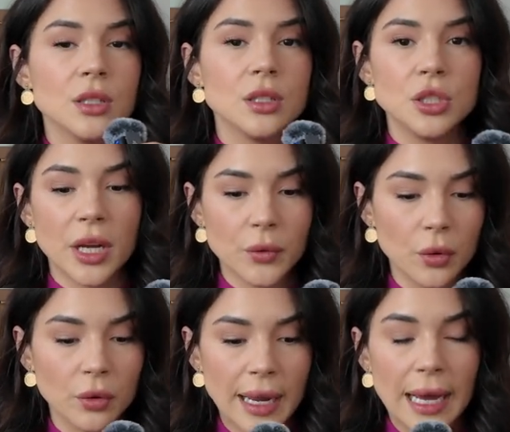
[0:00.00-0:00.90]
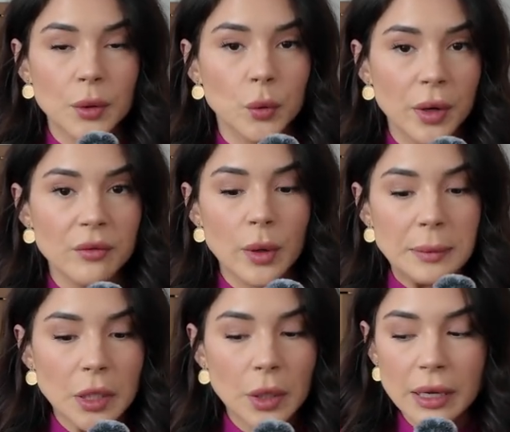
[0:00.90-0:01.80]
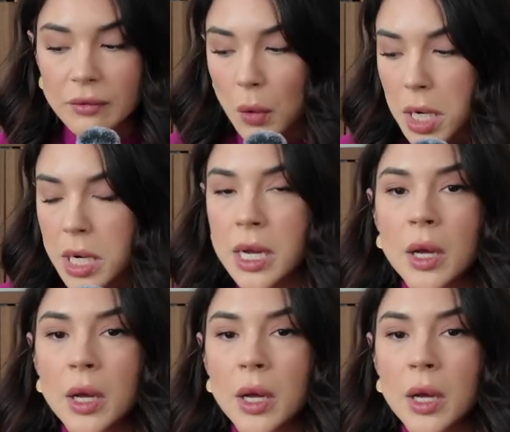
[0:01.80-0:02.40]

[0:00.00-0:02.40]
general category of what I'm looking for